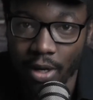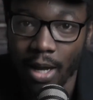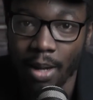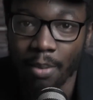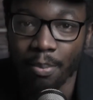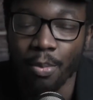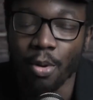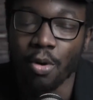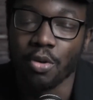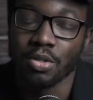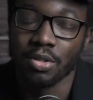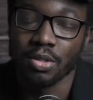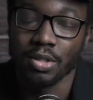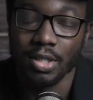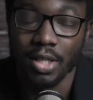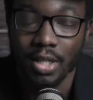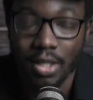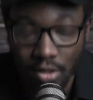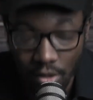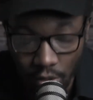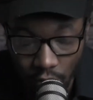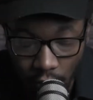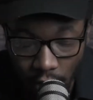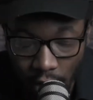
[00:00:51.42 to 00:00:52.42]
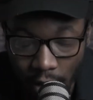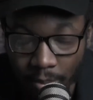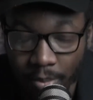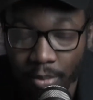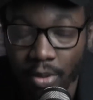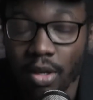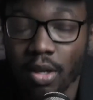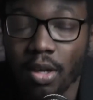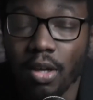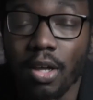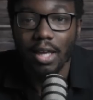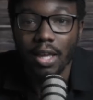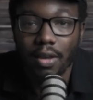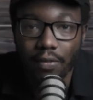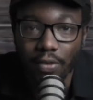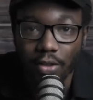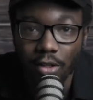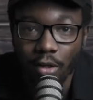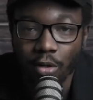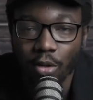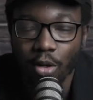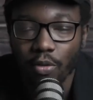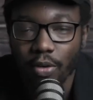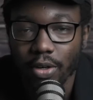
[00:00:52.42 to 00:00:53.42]
and posting to Instagram. If you
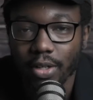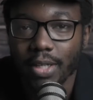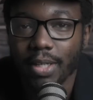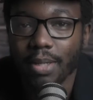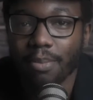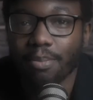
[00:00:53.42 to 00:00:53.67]
don't already,